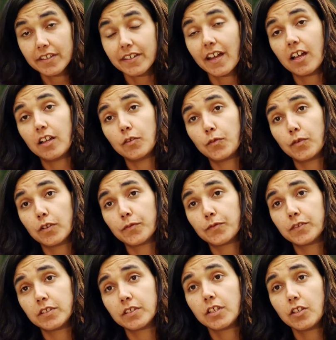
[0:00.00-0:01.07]
than half of
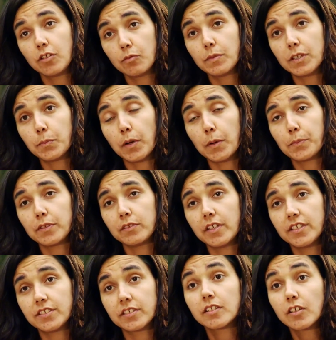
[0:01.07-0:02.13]
the human
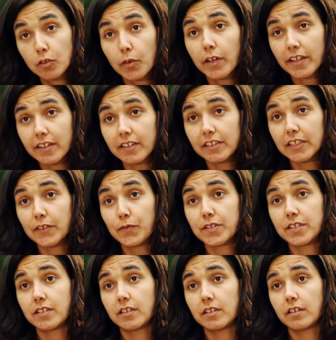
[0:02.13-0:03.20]
population already
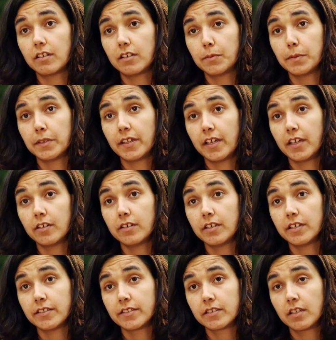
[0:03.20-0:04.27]
lives in urban
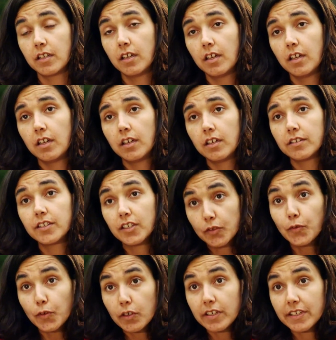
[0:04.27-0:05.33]
areas.
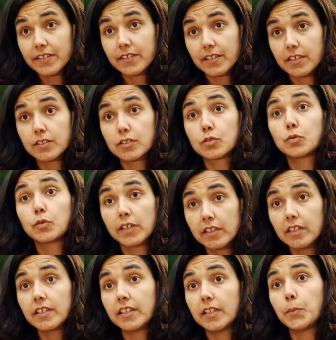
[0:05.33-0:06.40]
Therefore, it is
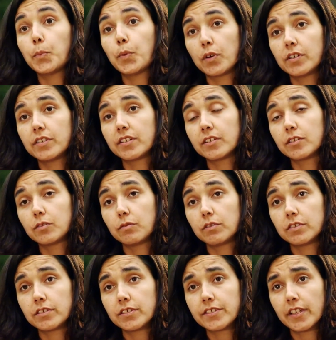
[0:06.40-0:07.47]
really important to
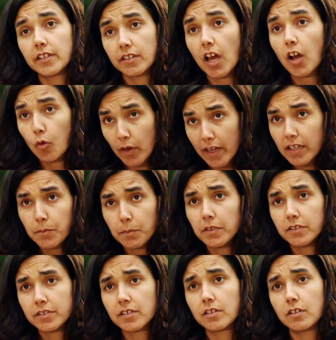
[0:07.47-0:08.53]
understand how
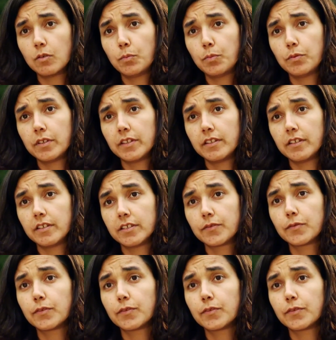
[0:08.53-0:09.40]
animals cope with this